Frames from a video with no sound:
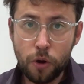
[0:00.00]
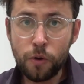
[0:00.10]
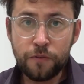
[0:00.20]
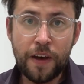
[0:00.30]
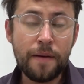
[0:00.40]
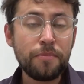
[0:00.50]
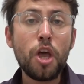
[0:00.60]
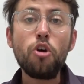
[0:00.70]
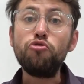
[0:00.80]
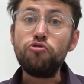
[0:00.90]

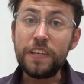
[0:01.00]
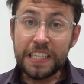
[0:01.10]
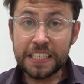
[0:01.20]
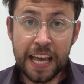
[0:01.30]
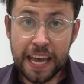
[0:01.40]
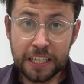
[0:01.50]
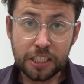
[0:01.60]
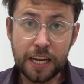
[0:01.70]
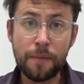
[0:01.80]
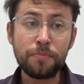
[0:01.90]
over,
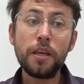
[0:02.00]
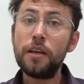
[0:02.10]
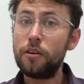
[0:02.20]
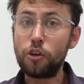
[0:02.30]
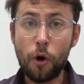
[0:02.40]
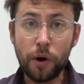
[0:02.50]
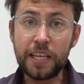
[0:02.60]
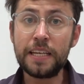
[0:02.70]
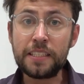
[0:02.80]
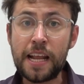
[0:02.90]
research them, go on
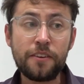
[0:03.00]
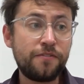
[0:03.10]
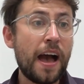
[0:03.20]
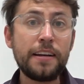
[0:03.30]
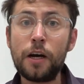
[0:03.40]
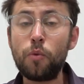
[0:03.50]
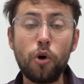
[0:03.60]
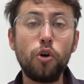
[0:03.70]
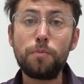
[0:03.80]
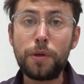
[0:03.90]
the internet, find out what
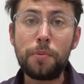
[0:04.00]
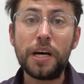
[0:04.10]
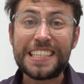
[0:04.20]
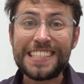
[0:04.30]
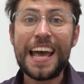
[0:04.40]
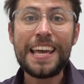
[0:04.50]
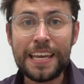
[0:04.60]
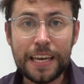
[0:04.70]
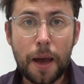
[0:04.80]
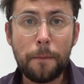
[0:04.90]
other people are
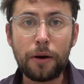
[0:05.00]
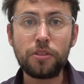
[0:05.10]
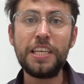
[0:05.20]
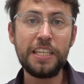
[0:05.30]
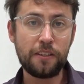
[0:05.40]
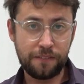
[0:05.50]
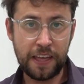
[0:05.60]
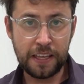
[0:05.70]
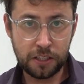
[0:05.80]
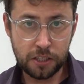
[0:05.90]
saying about these
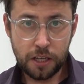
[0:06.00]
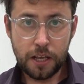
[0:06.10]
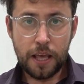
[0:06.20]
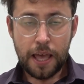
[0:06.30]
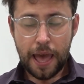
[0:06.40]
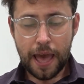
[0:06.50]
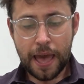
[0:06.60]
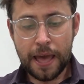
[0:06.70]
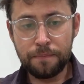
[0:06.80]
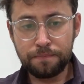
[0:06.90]
things,
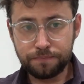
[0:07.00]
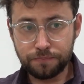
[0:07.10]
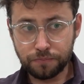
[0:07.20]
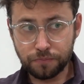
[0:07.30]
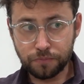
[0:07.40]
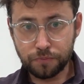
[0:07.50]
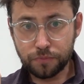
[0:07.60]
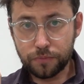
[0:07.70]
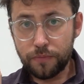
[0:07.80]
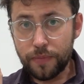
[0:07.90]
and
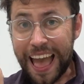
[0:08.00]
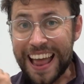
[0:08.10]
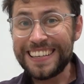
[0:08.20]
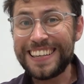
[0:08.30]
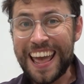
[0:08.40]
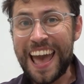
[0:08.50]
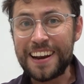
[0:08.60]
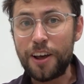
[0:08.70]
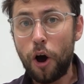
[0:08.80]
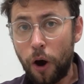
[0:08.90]

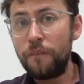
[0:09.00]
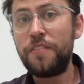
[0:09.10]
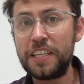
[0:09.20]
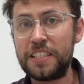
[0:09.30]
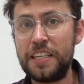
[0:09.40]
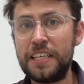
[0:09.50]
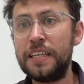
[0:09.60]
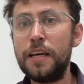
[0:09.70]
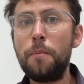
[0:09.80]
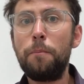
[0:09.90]
then
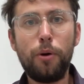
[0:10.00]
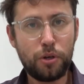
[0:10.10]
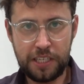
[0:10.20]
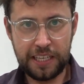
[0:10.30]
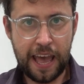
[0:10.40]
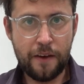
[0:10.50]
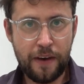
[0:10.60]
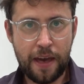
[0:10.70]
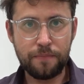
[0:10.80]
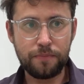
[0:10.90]
obviously put
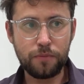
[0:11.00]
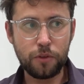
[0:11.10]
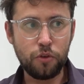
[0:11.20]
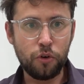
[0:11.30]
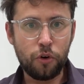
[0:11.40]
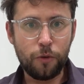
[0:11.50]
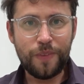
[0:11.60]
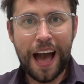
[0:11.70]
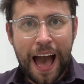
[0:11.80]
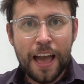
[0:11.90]
together
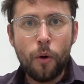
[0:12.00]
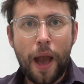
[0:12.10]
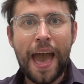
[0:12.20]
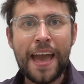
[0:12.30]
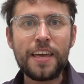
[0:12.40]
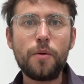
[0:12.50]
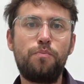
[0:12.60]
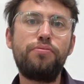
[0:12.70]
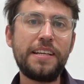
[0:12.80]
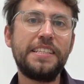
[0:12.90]
your IOA
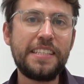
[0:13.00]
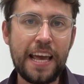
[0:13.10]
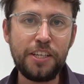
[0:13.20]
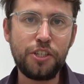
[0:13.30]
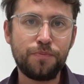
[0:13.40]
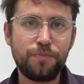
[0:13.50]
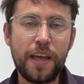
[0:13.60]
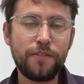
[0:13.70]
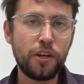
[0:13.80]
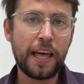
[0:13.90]
presentation,
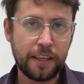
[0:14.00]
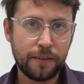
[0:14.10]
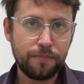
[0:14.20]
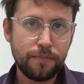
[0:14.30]
if you like.